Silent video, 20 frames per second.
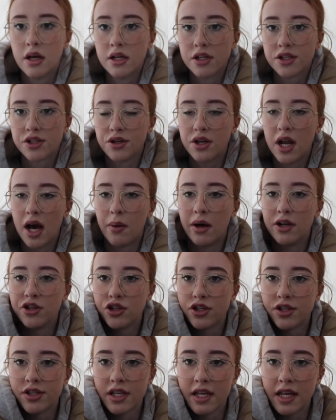So now I
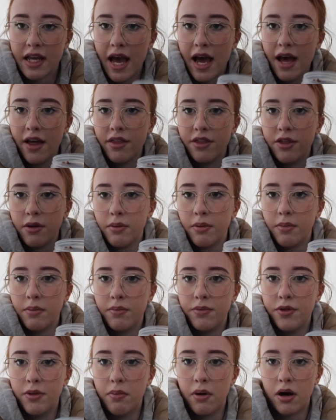just get
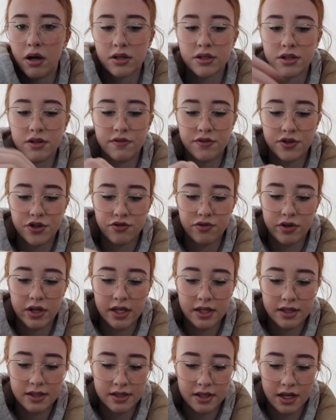the box of
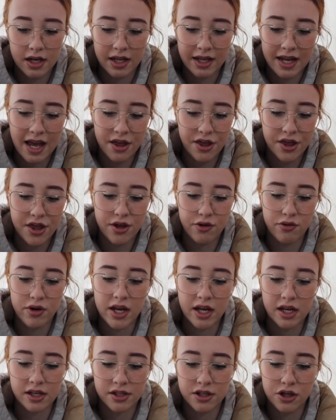treats and I'll get
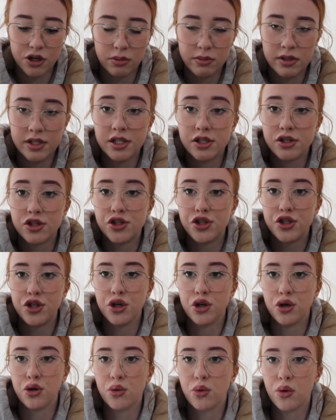three because he normally does
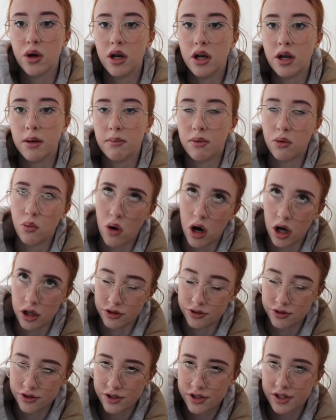two number
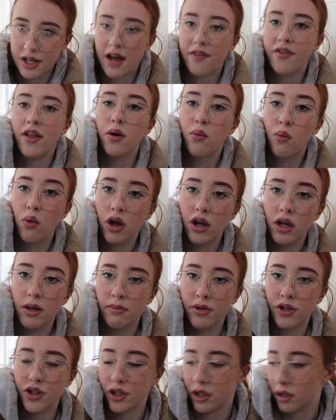ones and then one
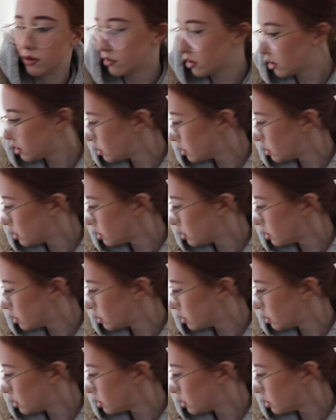number two